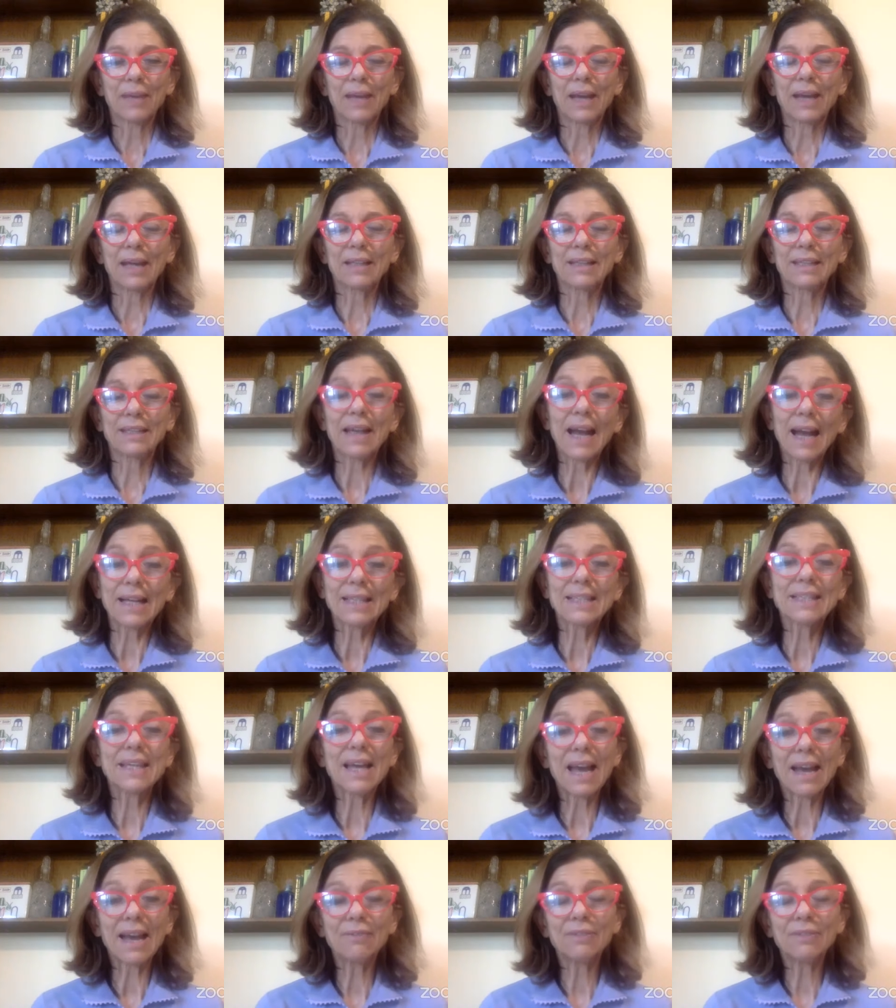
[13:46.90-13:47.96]
And cats
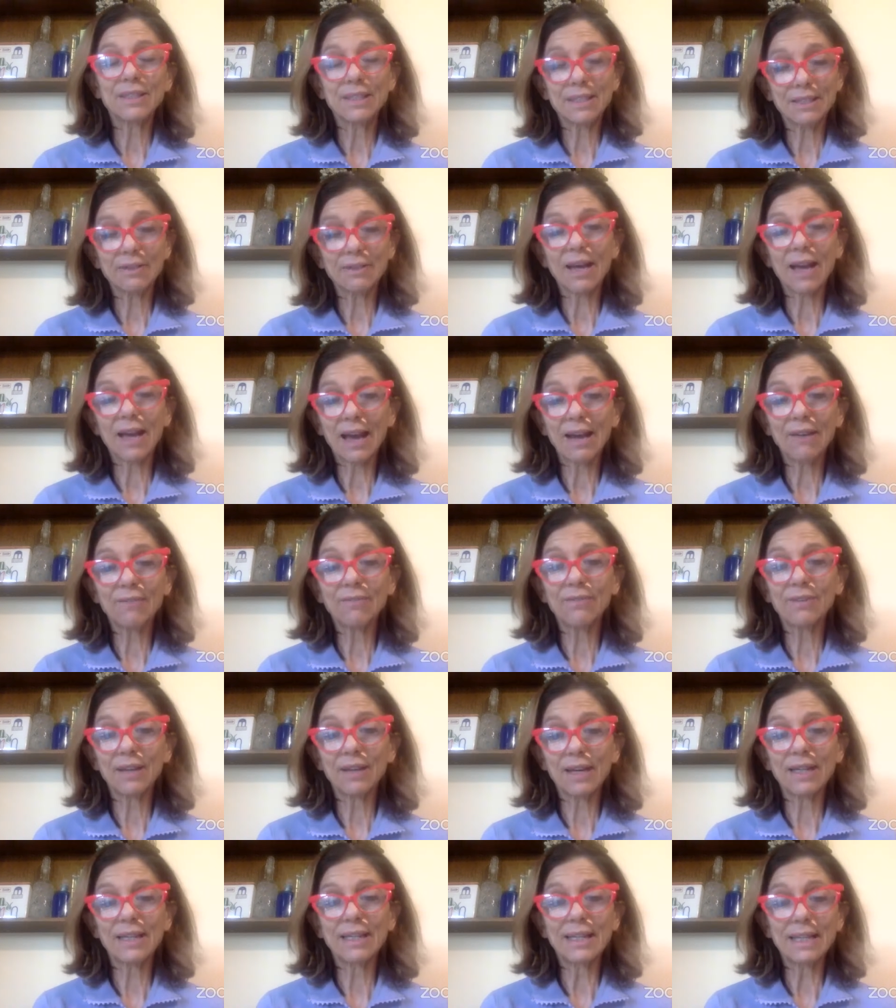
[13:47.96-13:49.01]
have
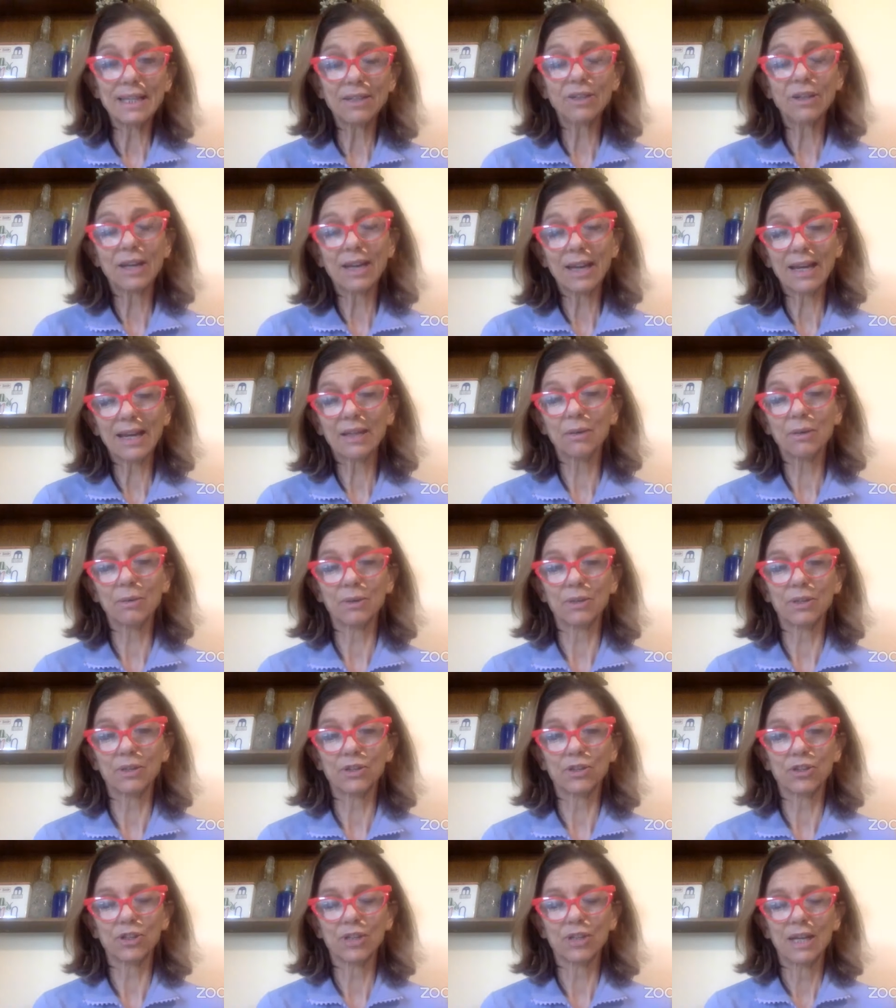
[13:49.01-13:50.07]
an inner
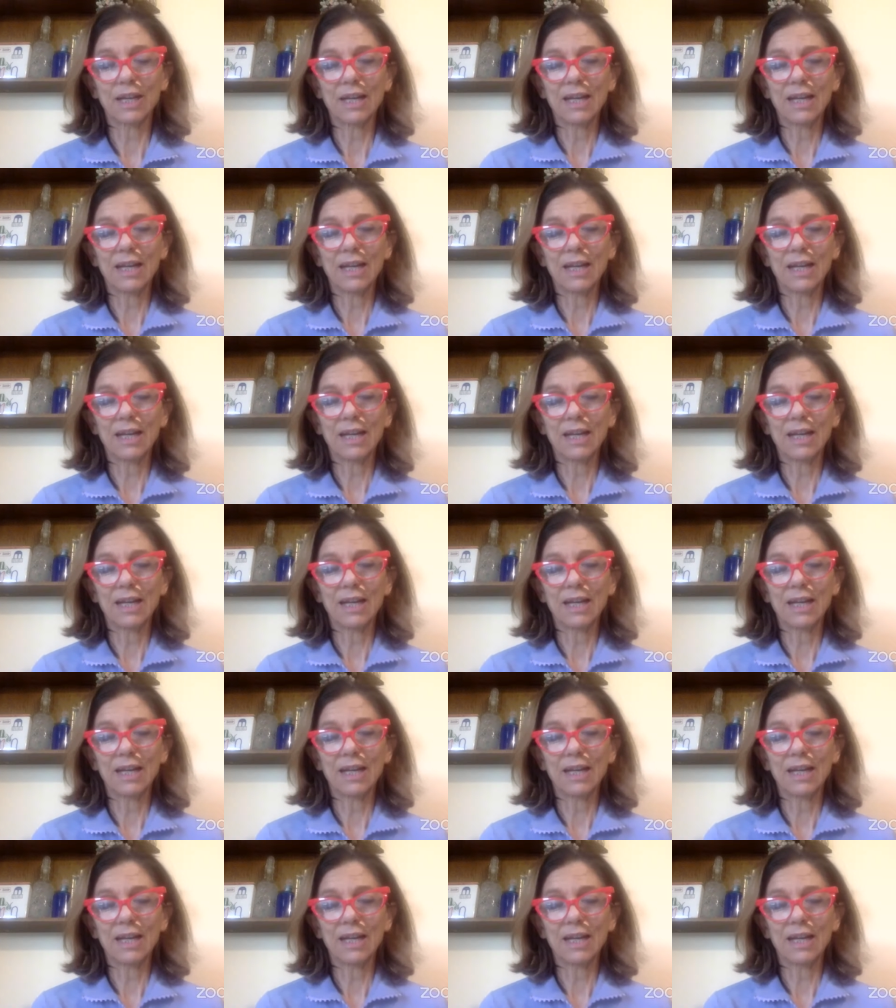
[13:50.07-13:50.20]
language.